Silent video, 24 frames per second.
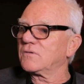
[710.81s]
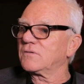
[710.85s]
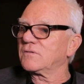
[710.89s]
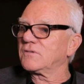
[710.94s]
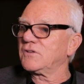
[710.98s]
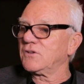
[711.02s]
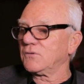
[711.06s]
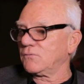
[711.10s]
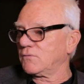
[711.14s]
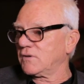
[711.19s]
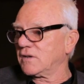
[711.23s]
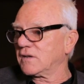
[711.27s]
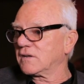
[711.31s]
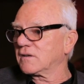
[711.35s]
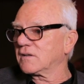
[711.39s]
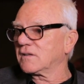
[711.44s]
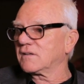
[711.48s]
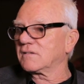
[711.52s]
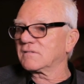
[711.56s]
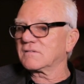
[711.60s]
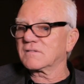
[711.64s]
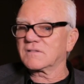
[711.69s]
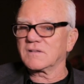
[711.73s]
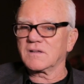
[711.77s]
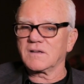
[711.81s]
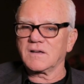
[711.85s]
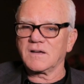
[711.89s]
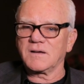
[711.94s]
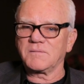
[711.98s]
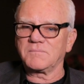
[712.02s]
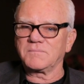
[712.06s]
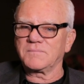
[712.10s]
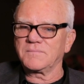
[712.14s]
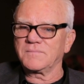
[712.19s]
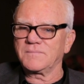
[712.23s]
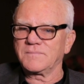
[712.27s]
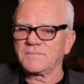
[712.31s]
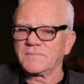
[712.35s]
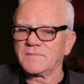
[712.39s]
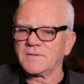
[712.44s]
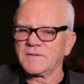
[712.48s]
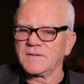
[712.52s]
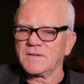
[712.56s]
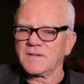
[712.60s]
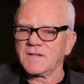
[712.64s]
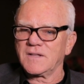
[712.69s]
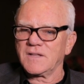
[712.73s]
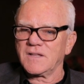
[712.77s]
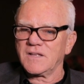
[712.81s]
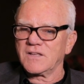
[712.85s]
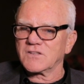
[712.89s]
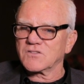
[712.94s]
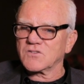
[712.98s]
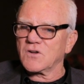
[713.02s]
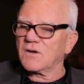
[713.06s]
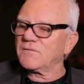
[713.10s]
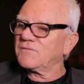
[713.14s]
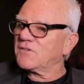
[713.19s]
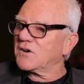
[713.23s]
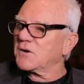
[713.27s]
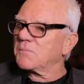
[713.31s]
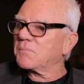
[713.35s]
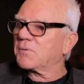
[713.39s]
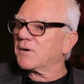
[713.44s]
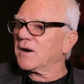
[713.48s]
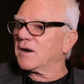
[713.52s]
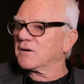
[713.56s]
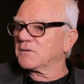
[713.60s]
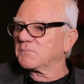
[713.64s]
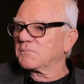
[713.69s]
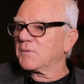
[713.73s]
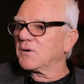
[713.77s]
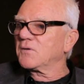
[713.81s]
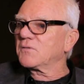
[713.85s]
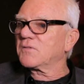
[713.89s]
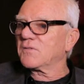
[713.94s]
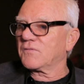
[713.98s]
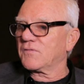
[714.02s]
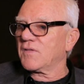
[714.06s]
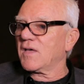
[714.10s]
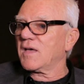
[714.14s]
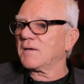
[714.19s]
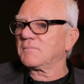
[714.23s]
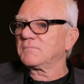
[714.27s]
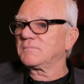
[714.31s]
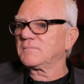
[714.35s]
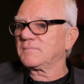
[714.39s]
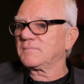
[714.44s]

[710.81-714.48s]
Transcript: union, and so I'm very proud of both of them.